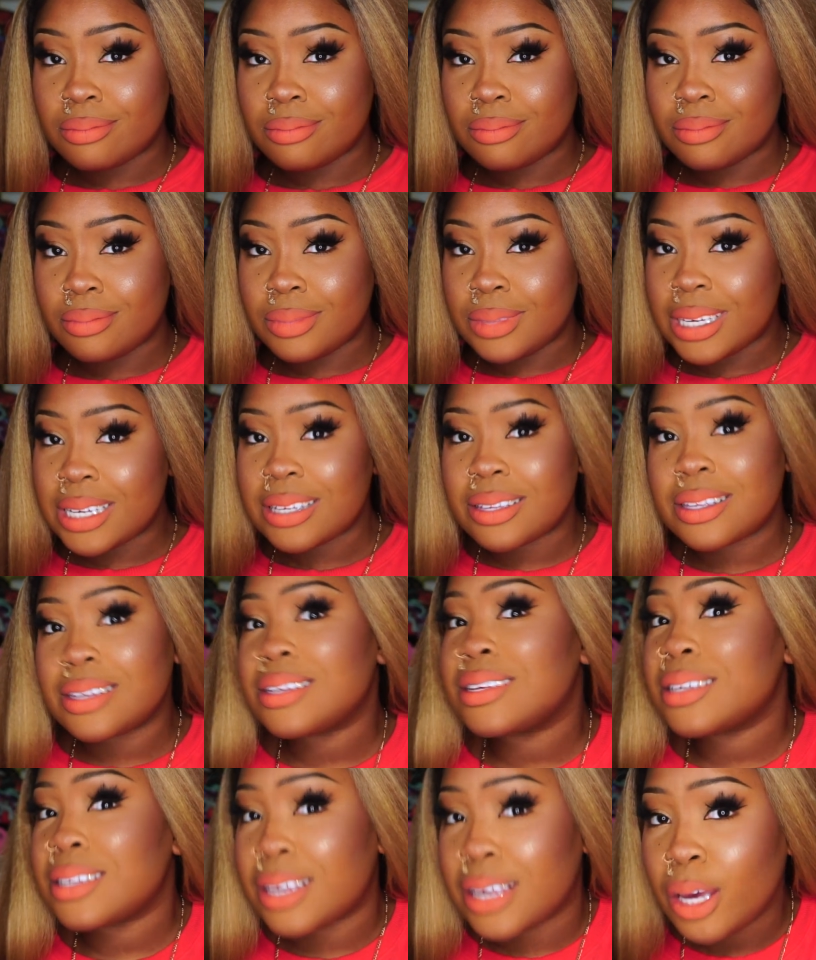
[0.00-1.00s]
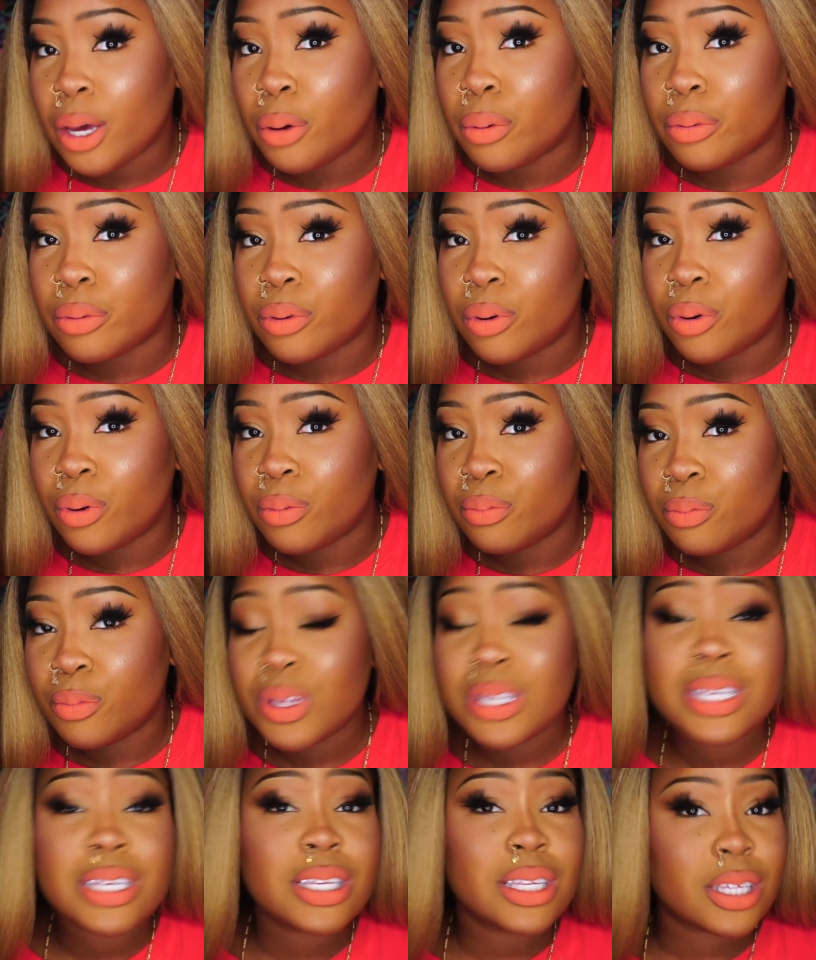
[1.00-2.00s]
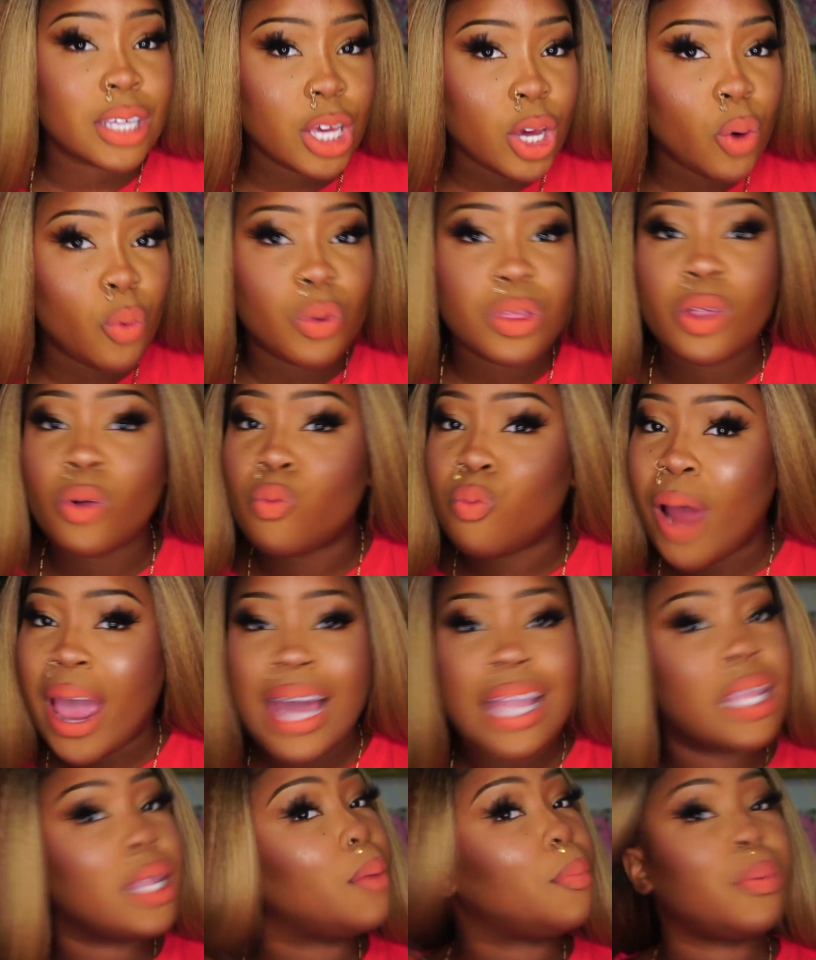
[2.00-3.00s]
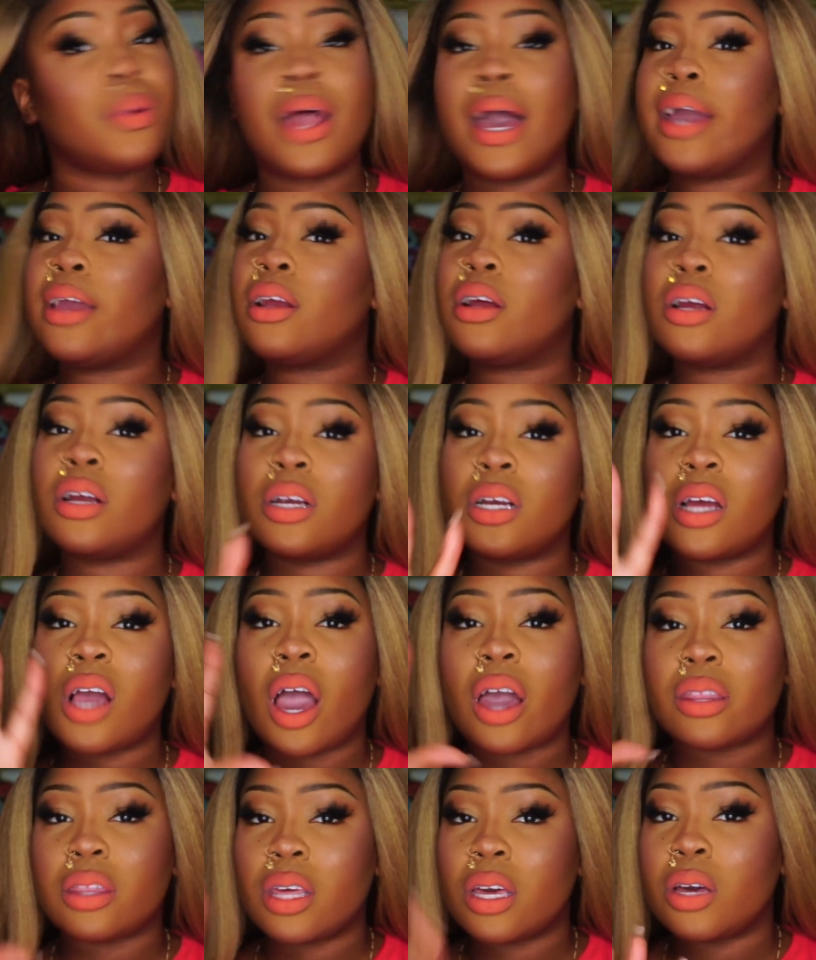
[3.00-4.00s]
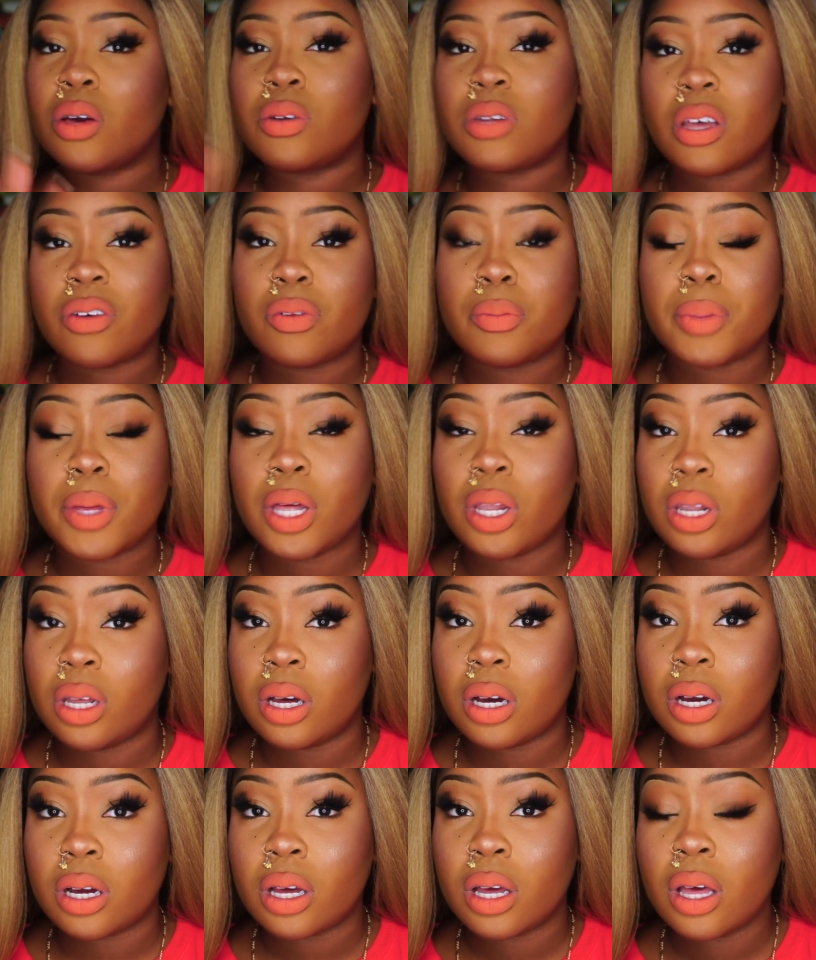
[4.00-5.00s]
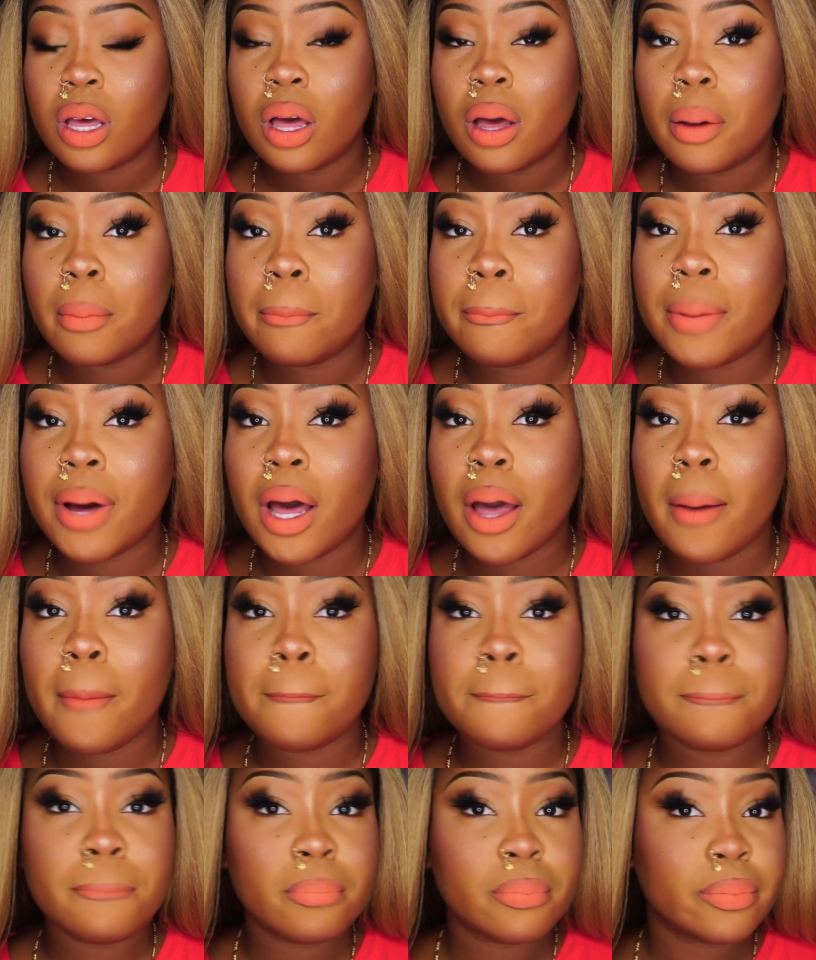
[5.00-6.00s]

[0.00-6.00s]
this is cute. This is cute with the right lip liner. I think it'll definitely be a look, but